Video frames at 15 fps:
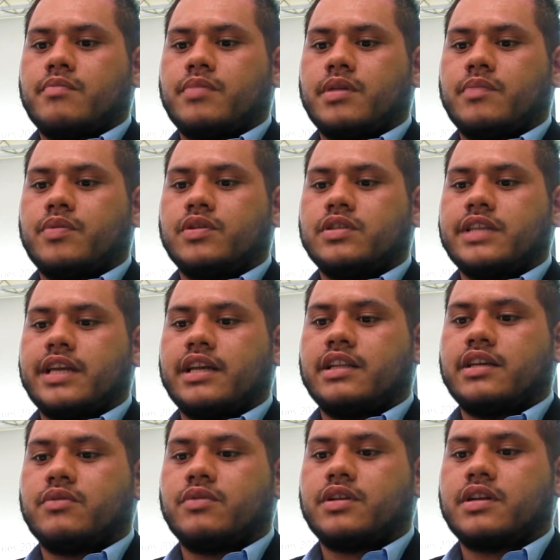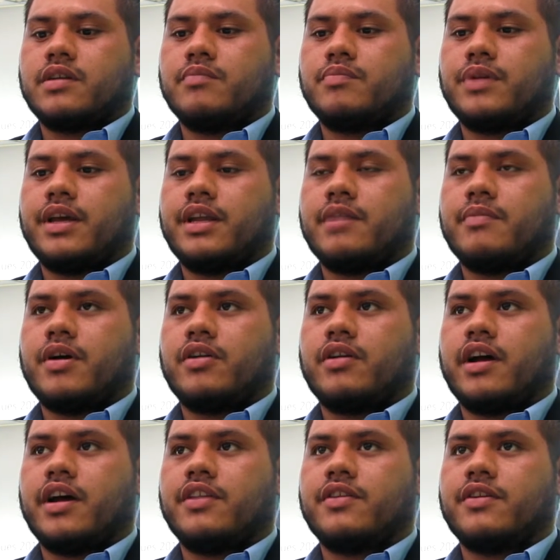People daily would complain about
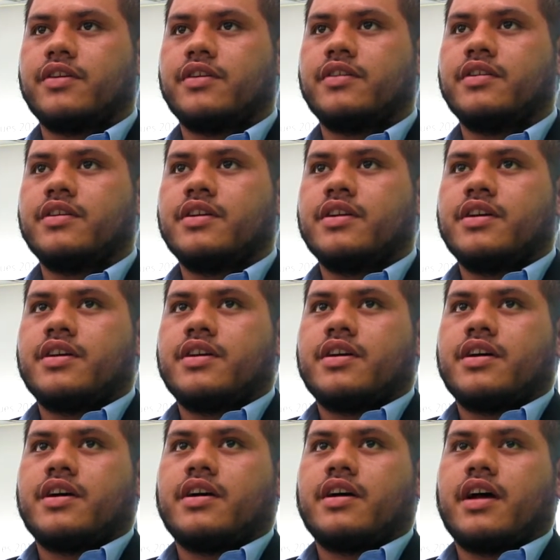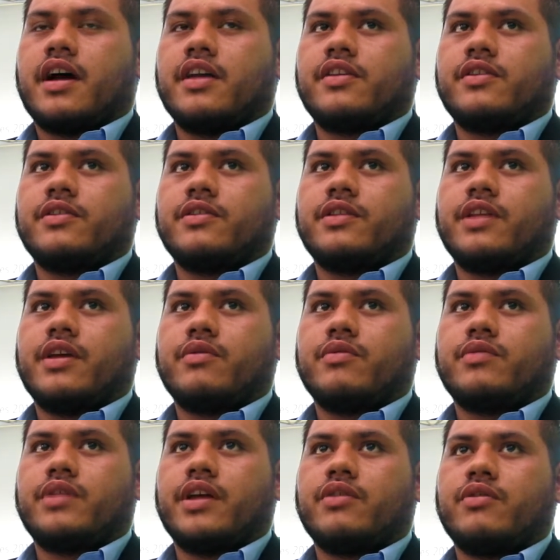either
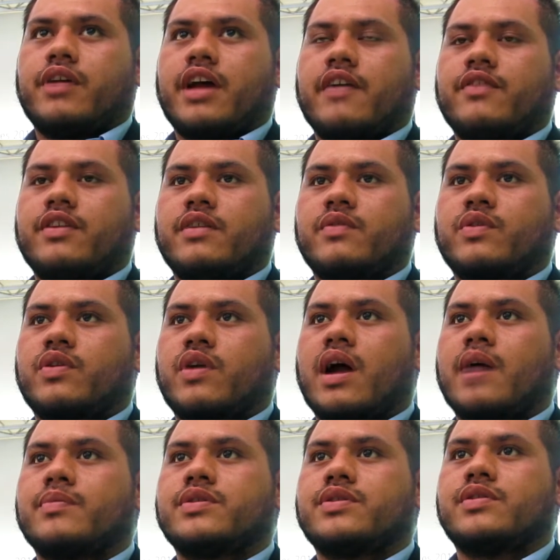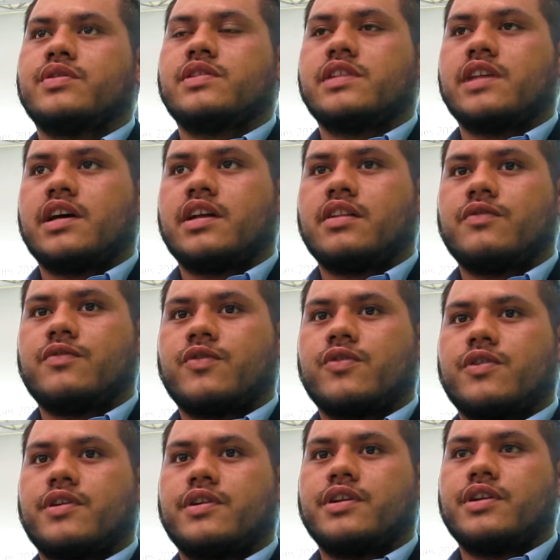they don't have enough crops to sell
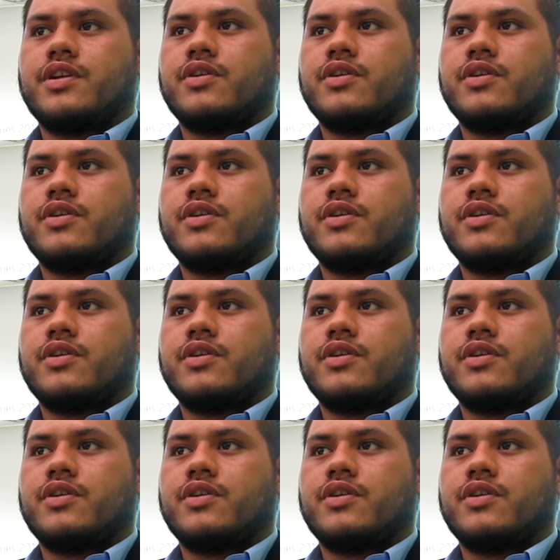for